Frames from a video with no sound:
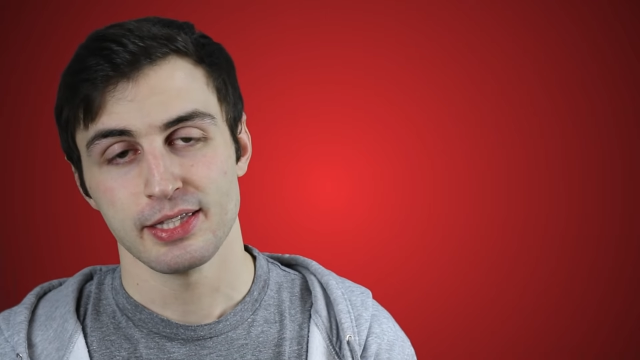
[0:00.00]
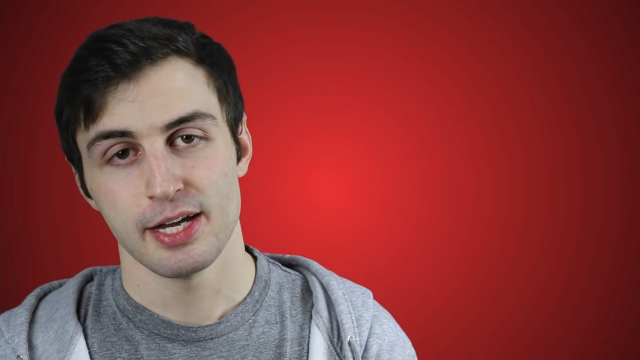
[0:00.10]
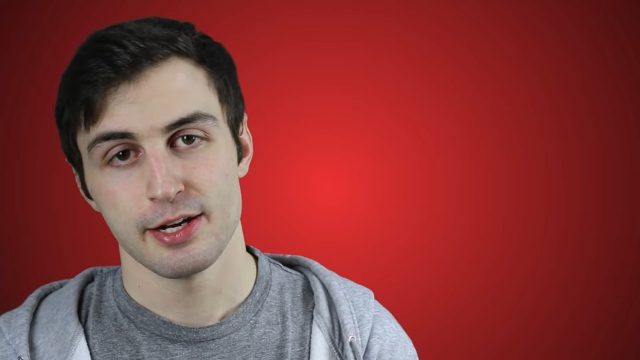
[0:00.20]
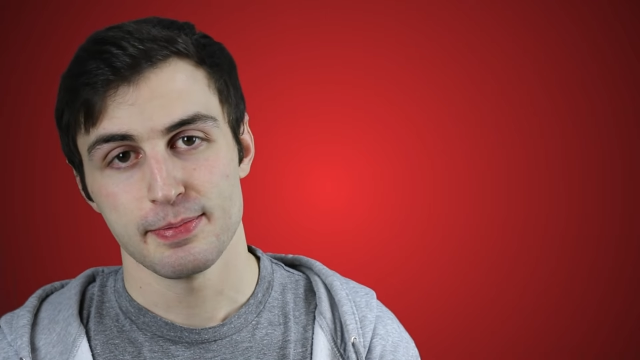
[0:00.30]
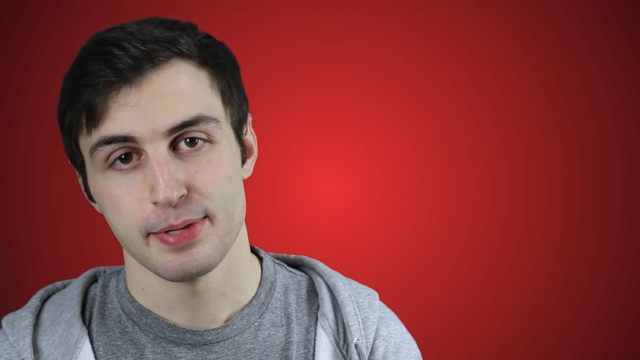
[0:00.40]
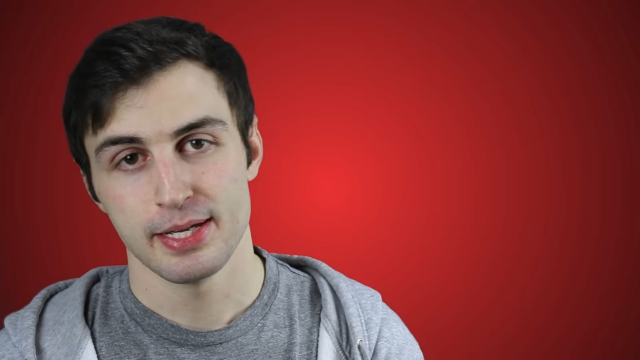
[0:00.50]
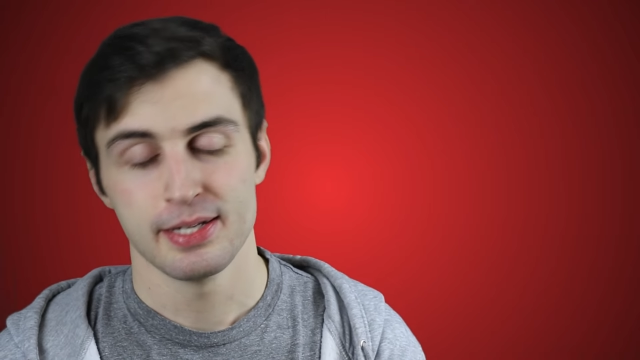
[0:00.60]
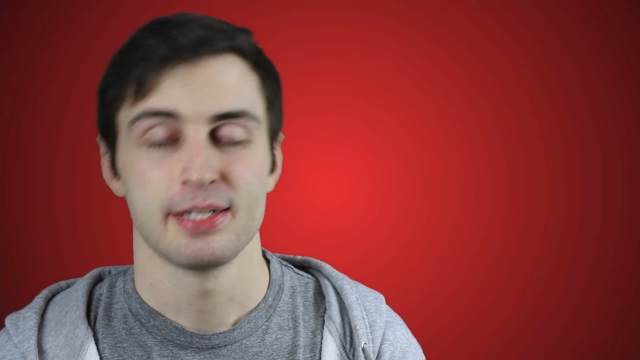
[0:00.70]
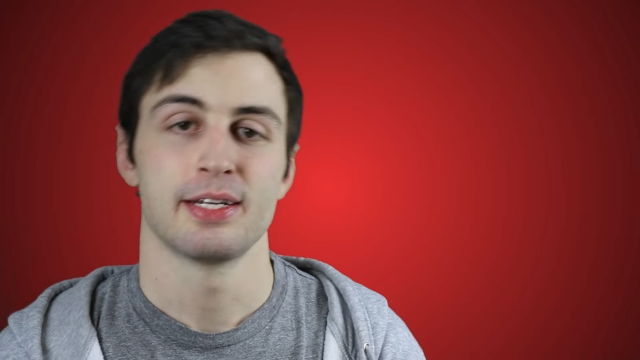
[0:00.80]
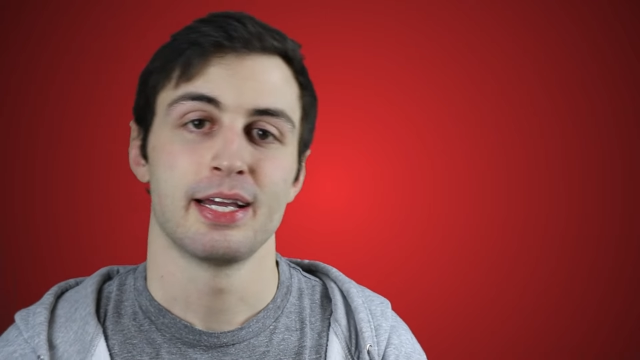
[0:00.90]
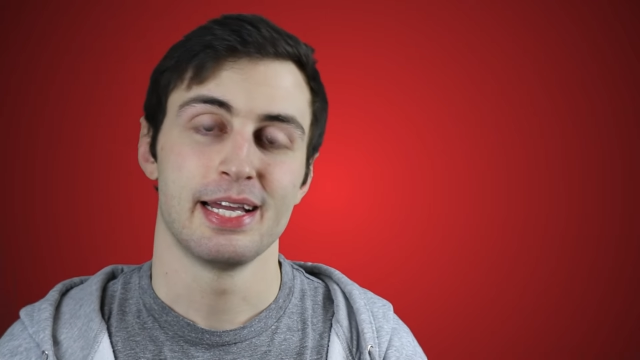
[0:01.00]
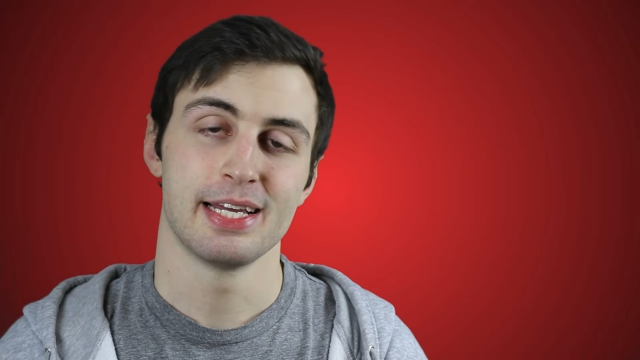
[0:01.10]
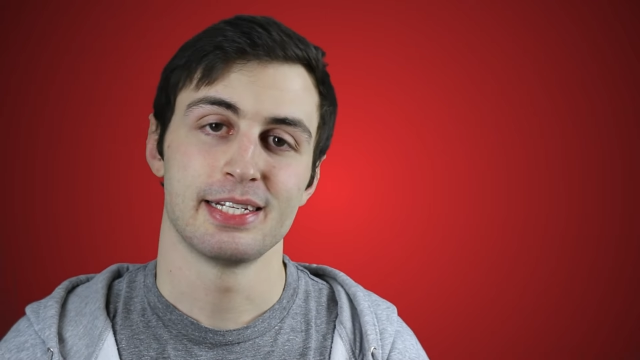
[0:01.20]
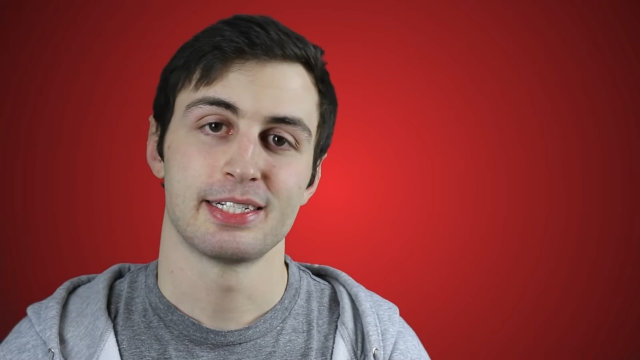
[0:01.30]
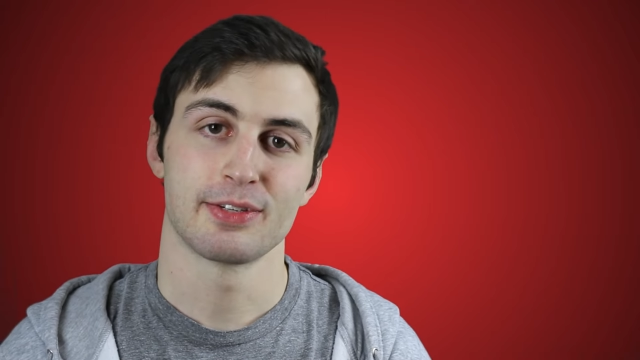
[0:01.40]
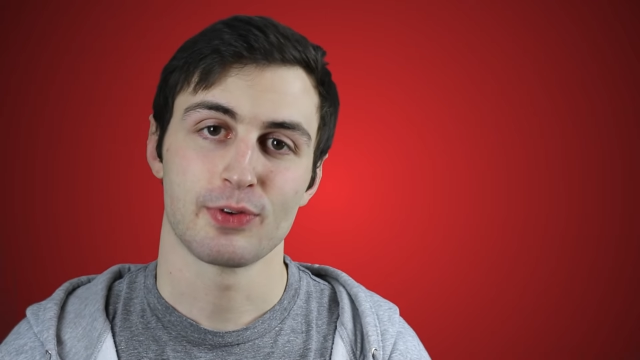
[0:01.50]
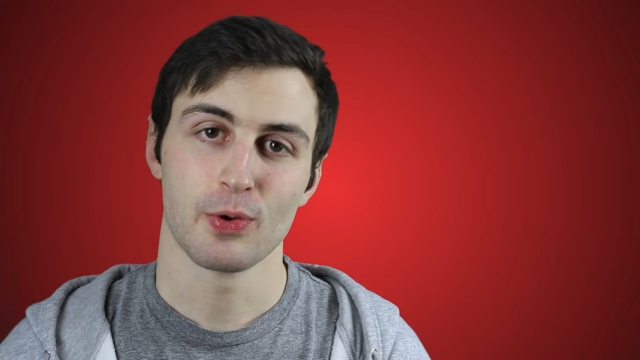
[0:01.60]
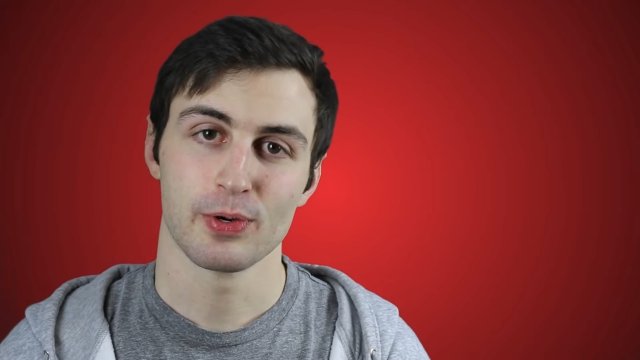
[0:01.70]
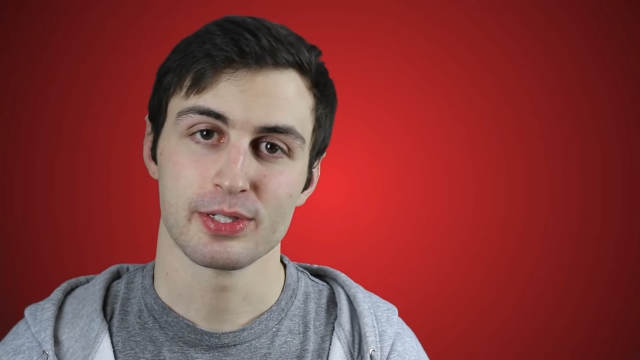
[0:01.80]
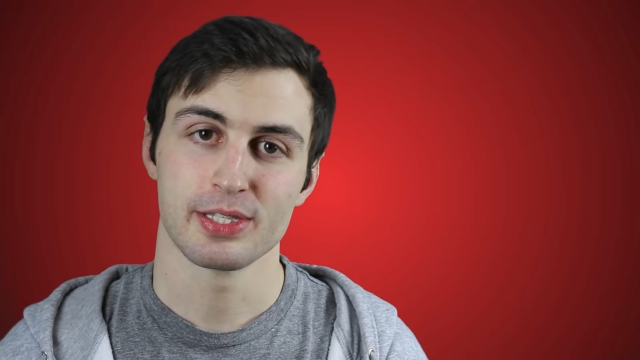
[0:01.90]
therapy, and of
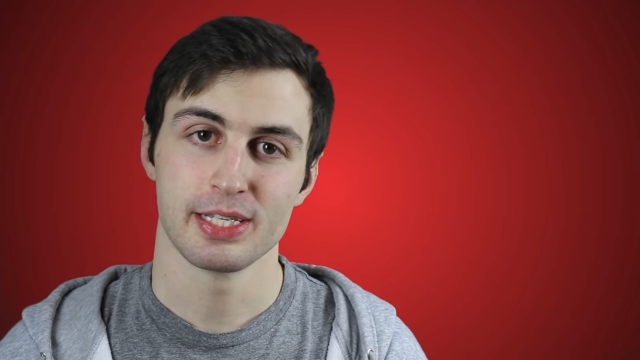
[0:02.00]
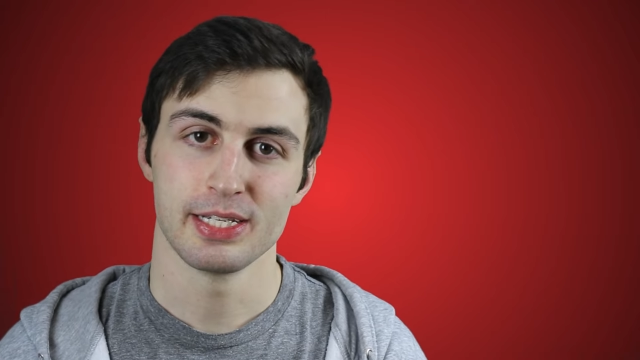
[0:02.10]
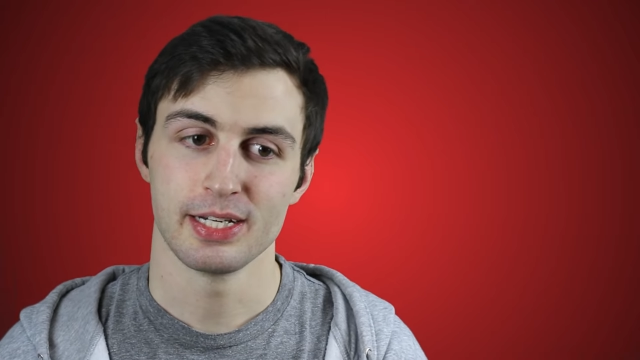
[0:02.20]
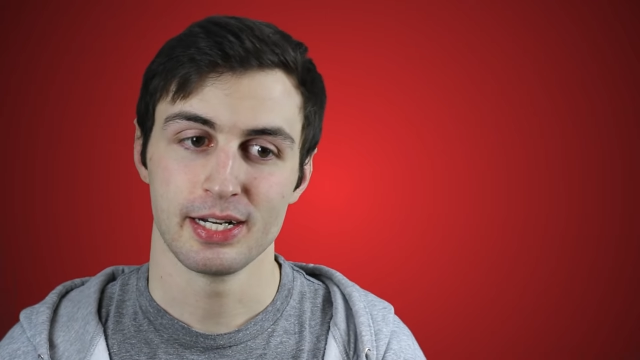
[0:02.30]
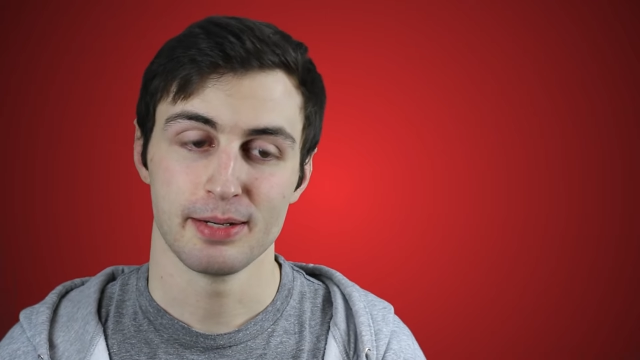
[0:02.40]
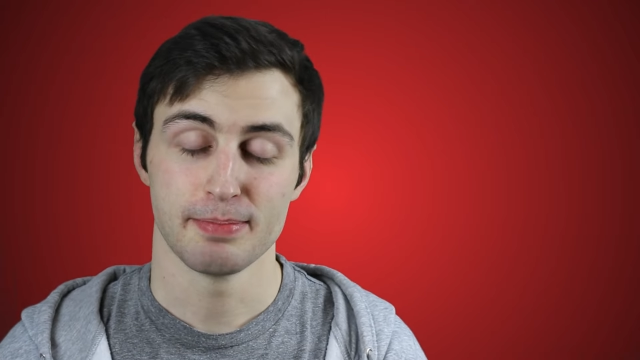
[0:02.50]
course the